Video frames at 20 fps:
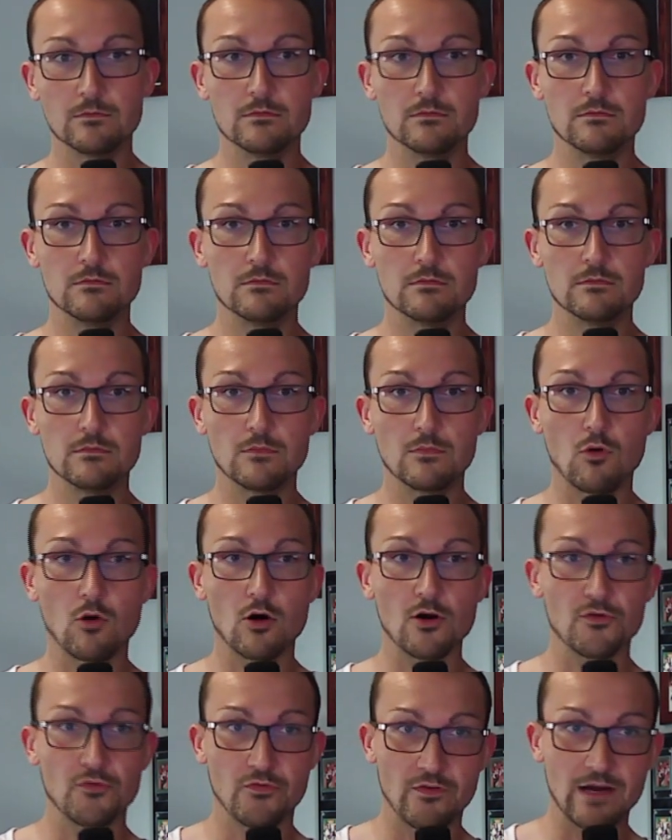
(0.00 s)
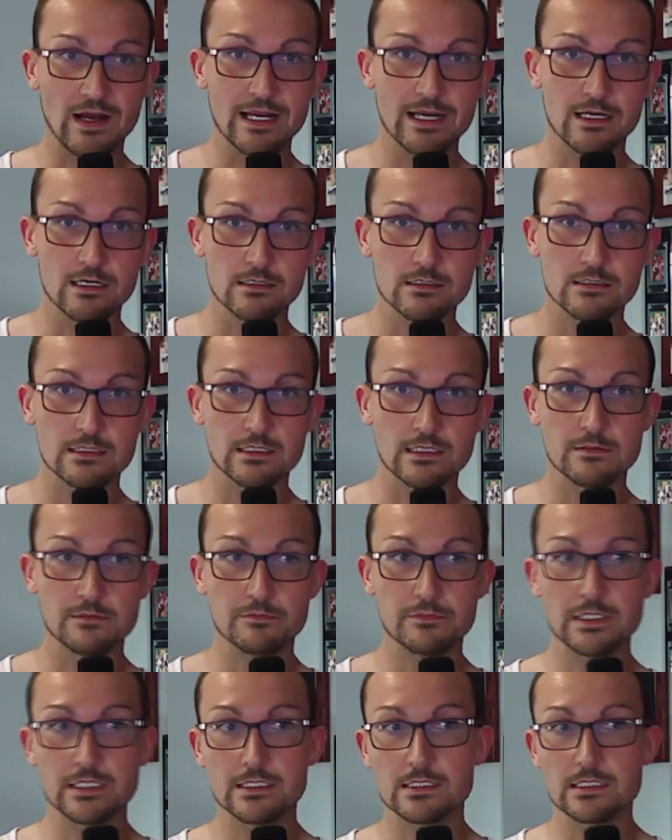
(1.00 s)
More fires
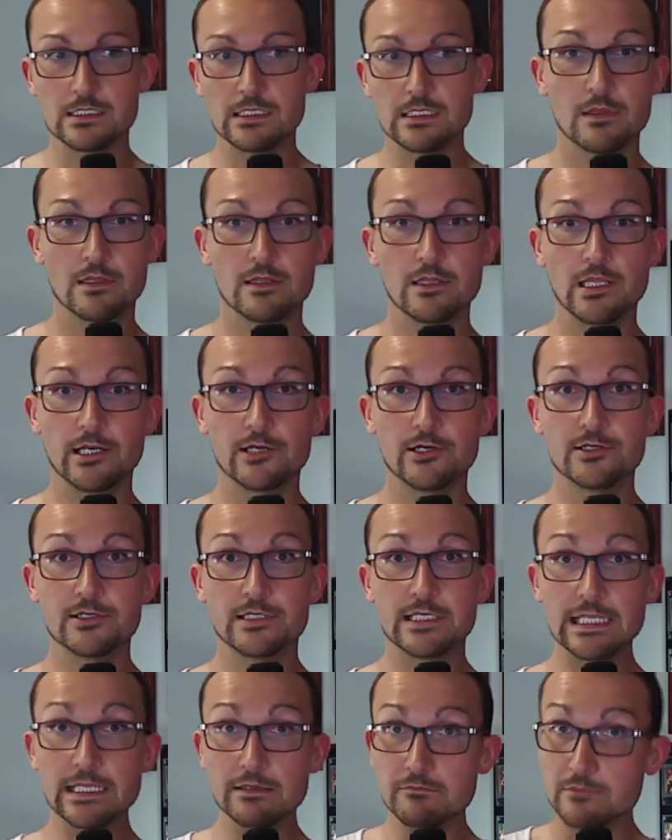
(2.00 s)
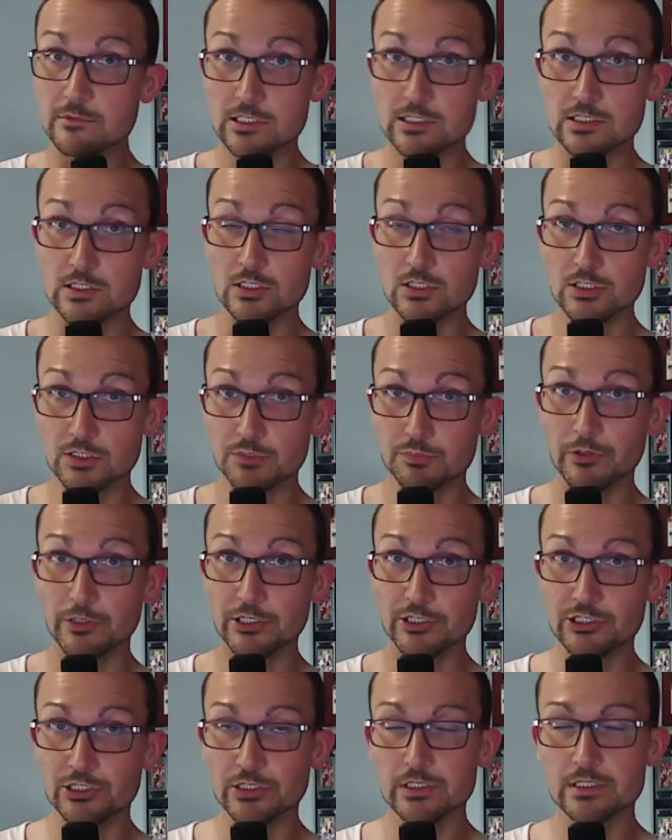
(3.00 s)
in BC that are deemed
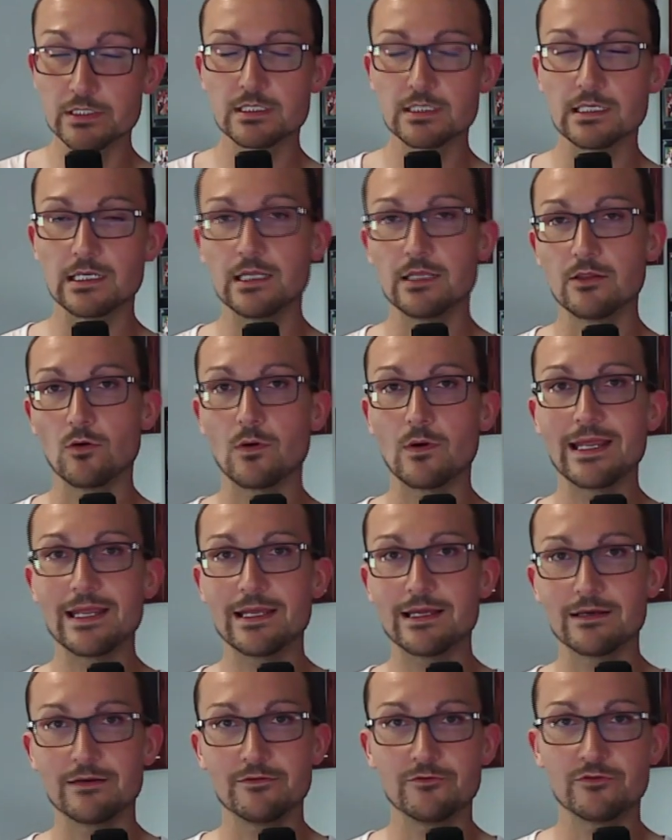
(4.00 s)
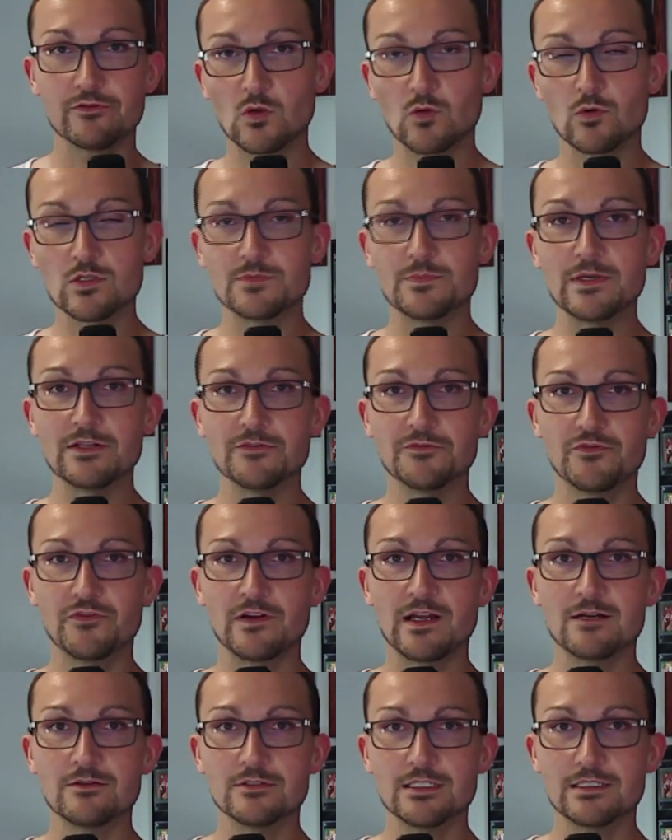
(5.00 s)
suspicious in the wake of what's being
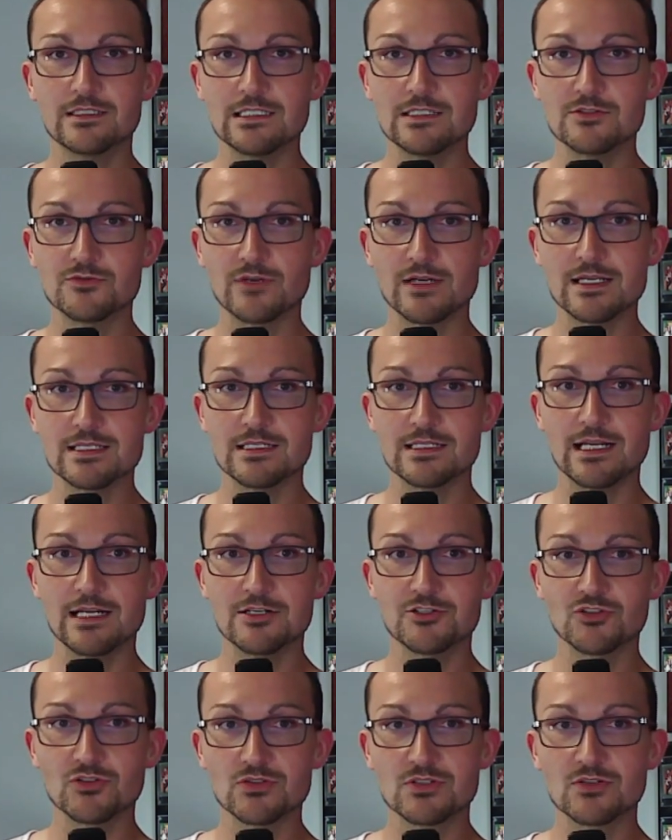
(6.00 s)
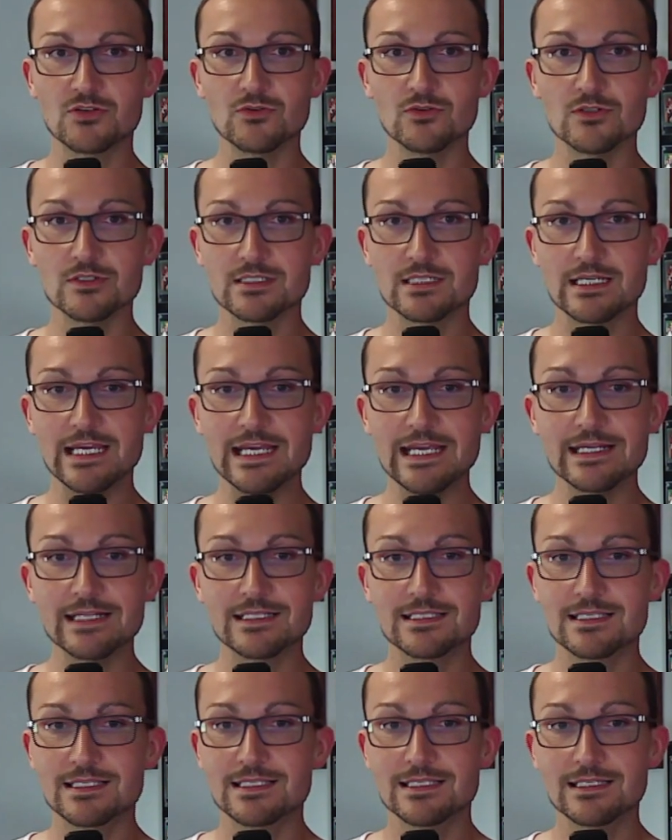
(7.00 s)
found at these residential schools.
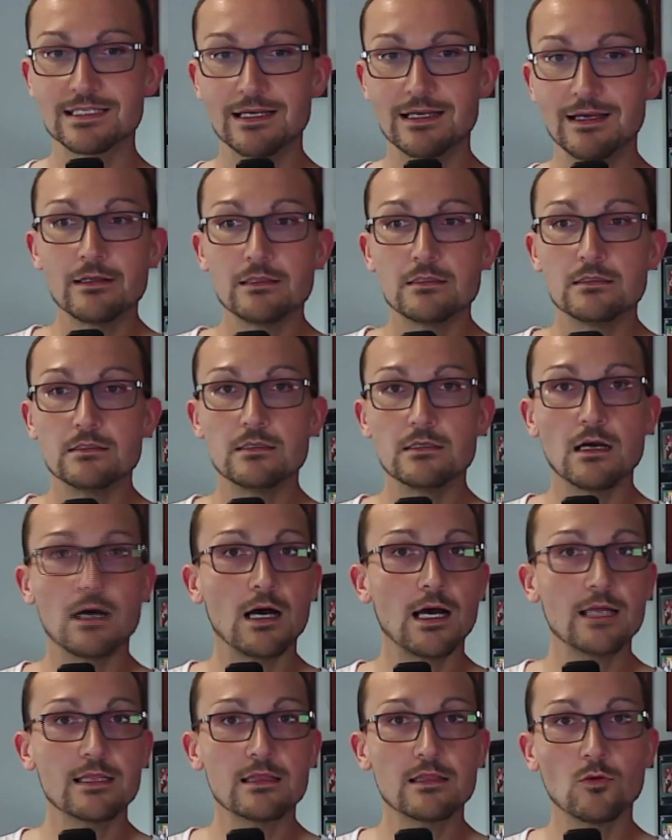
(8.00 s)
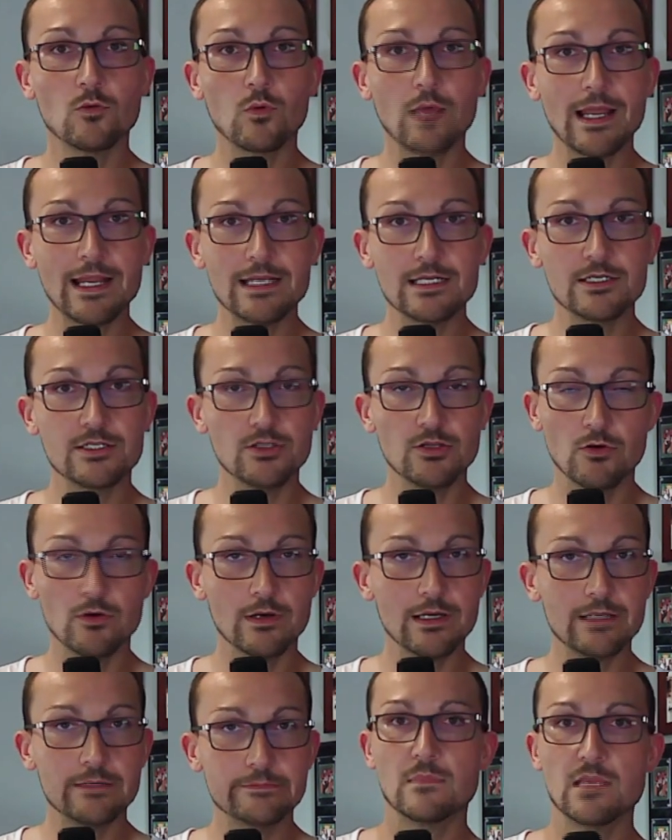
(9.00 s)
It's not the way to do
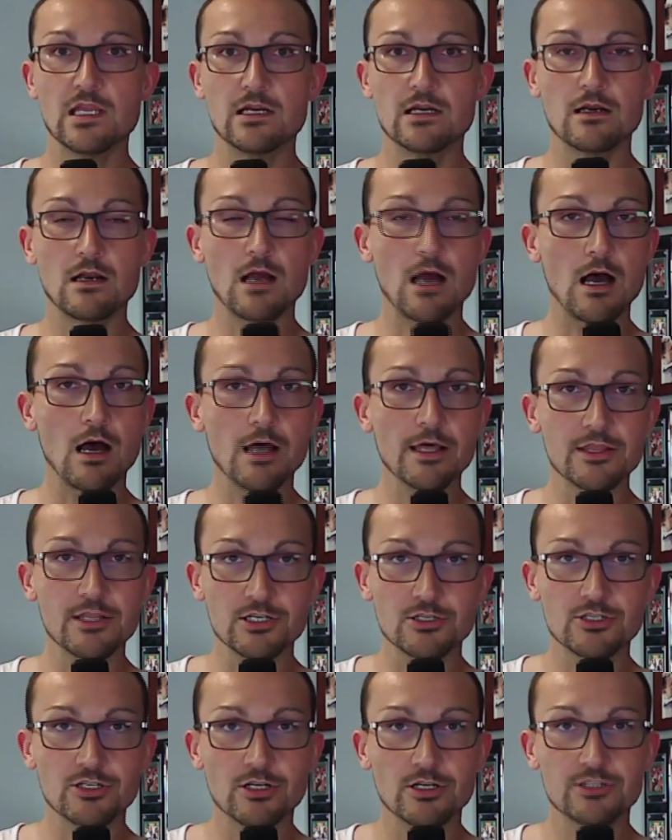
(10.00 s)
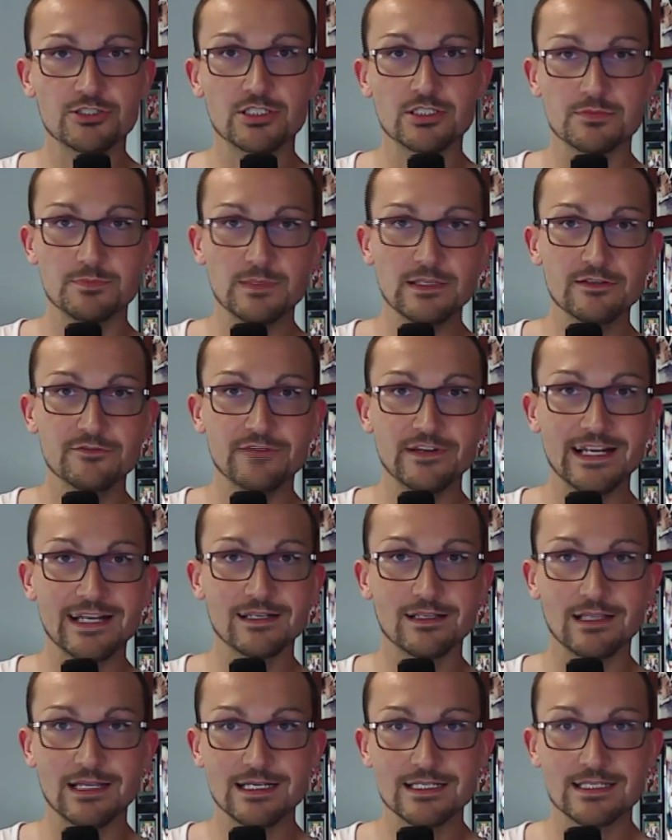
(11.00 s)
it. There are other churches being
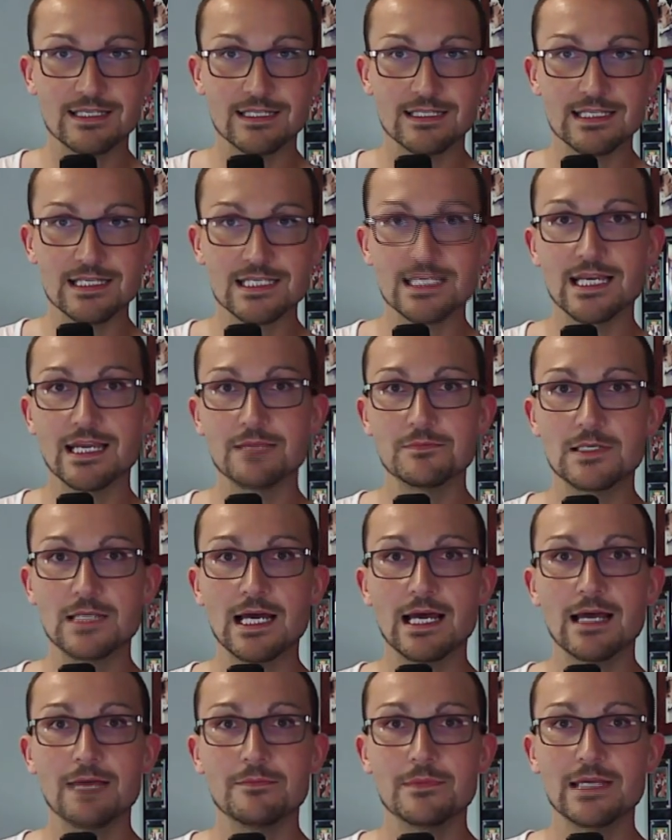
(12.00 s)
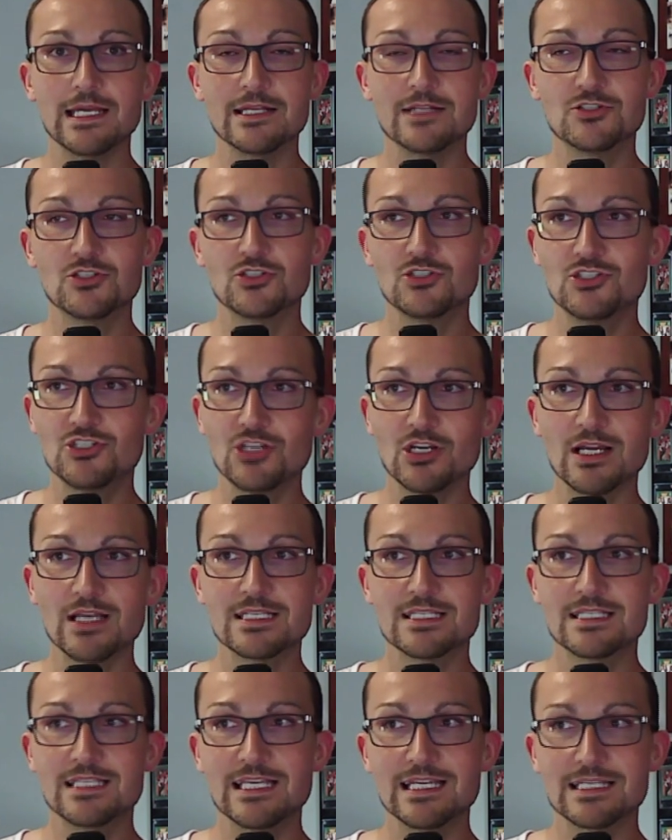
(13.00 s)
vandalized at the same time. It's
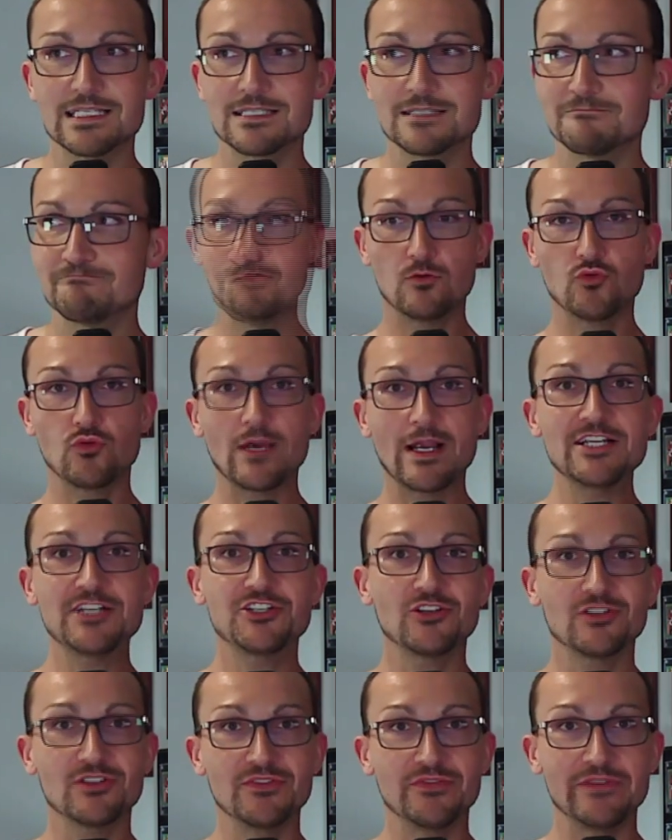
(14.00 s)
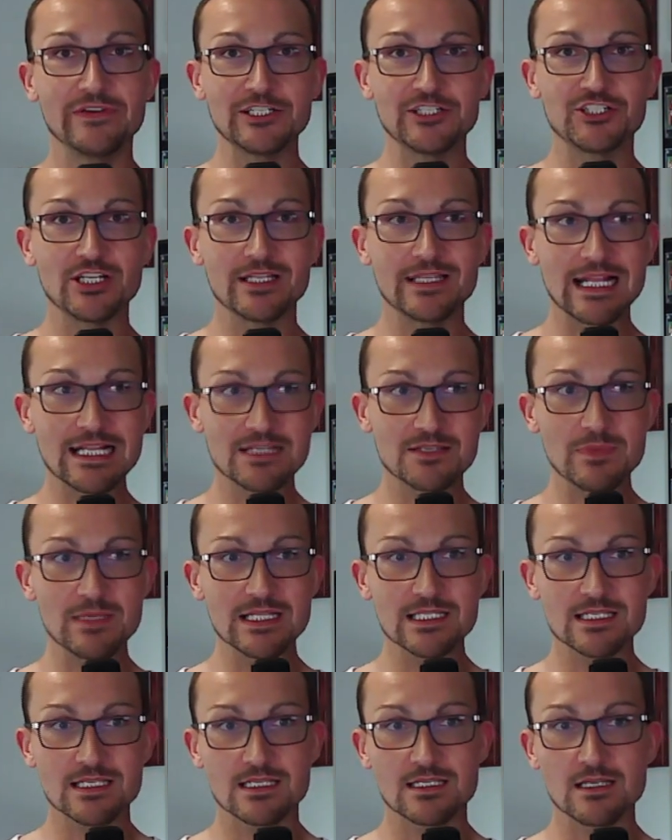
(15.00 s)
just this racial division that's
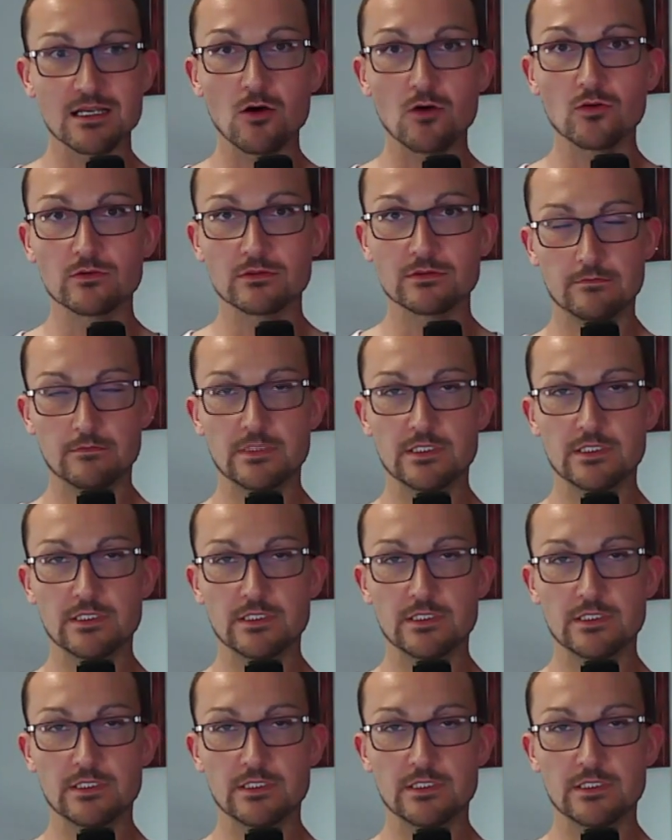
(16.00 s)
been sown.